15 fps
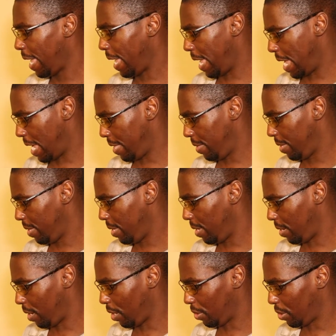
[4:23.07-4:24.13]
And
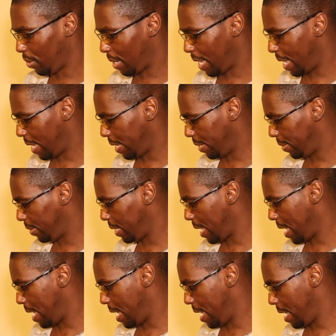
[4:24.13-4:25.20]
it also has
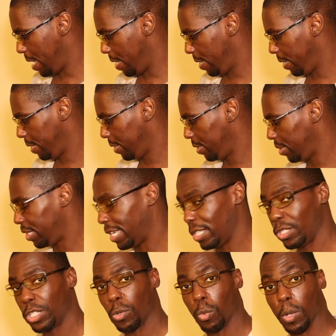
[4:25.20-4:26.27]
a
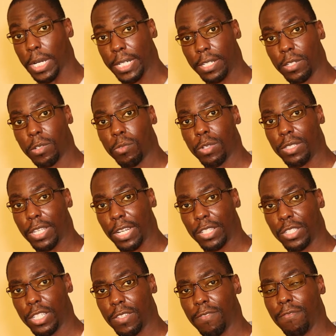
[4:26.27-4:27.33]
10 to 1
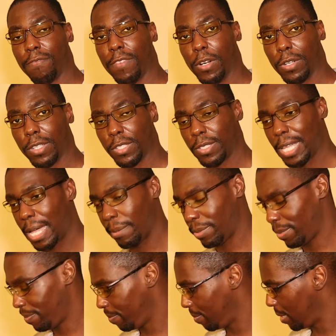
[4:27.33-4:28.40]
reduction focus
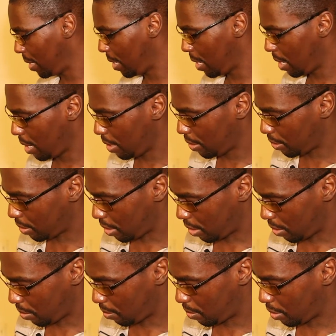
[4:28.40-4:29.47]
knobs.
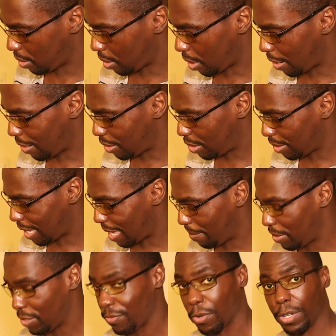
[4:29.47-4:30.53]
So the large knob
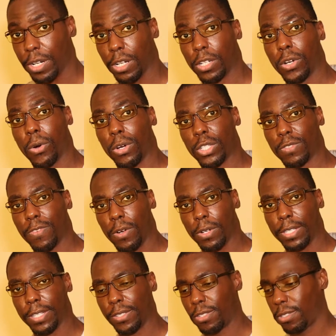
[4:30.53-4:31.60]
is for your coarse
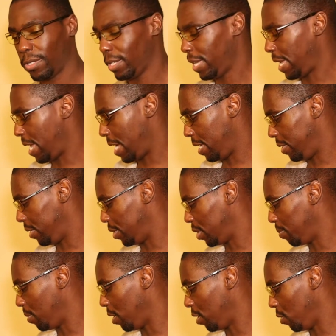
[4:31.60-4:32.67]
focus and the
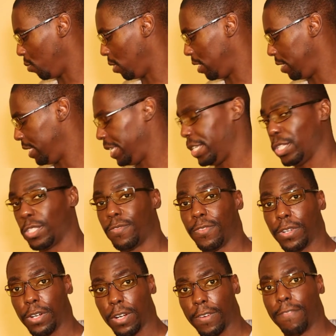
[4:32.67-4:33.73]
smaller one is
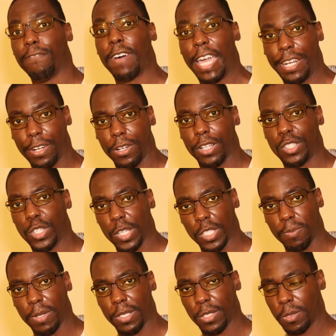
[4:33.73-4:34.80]
for finer
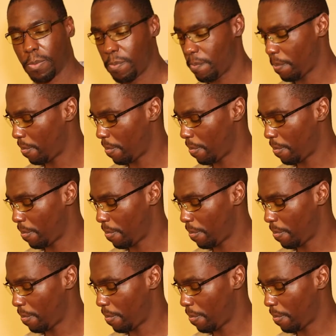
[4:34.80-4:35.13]
adjustments.